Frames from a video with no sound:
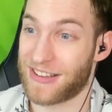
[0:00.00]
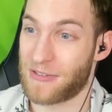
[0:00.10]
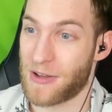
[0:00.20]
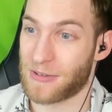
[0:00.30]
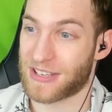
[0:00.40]
I
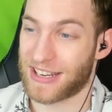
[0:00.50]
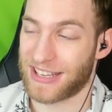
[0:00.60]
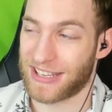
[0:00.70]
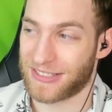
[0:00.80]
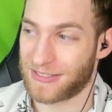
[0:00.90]
sent out
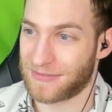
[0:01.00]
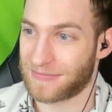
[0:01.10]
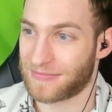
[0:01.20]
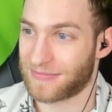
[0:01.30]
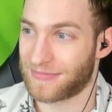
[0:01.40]
Koffing.
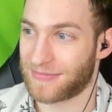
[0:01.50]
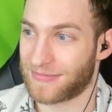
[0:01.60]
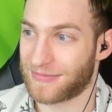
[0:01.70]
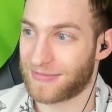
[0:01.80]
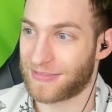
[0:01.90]

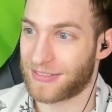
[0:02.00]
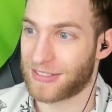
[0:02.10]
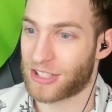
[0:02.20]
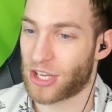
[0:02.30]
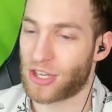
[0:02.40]
one
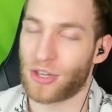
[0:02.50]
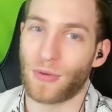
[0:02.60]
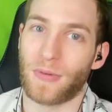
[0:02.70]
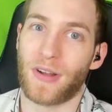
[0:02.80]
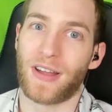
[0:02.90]
to last
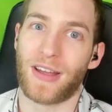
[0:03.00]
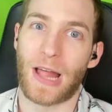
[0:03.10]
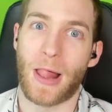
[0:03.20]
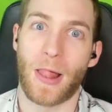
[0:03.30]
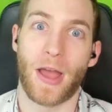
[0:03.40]
do time